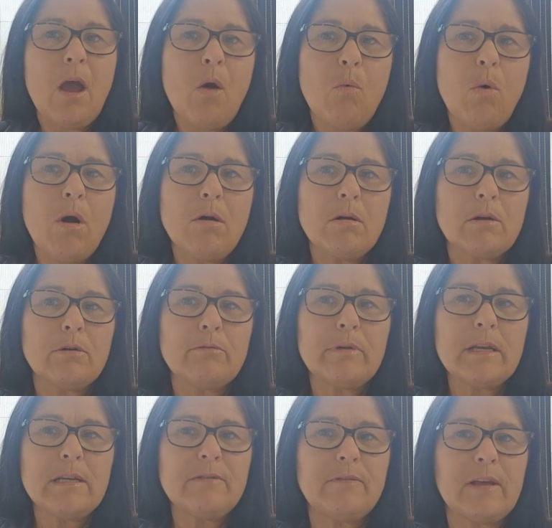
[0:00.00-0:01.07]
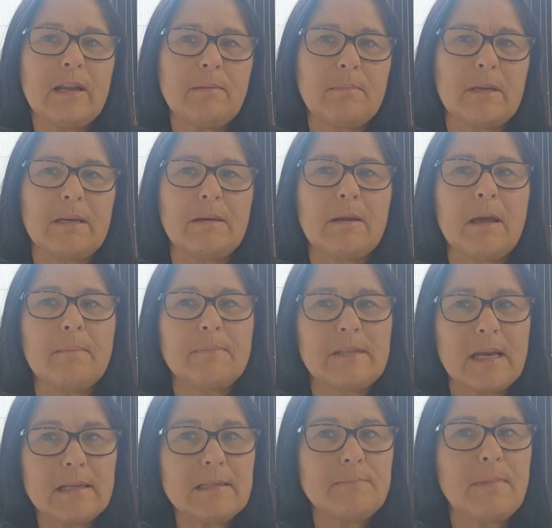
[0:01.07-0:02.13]
While career development
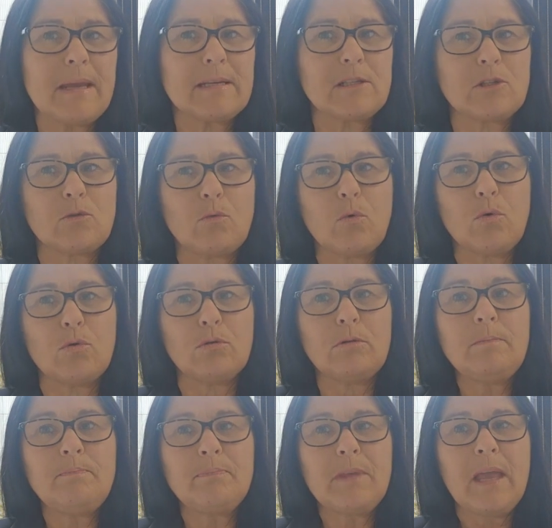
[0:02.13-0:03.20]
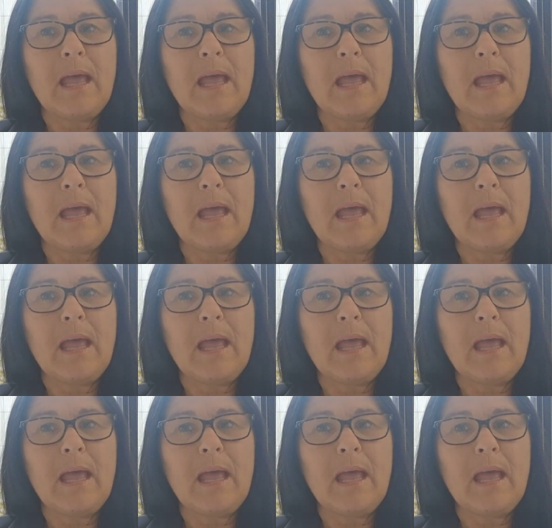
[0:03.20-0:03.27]
does matter to all,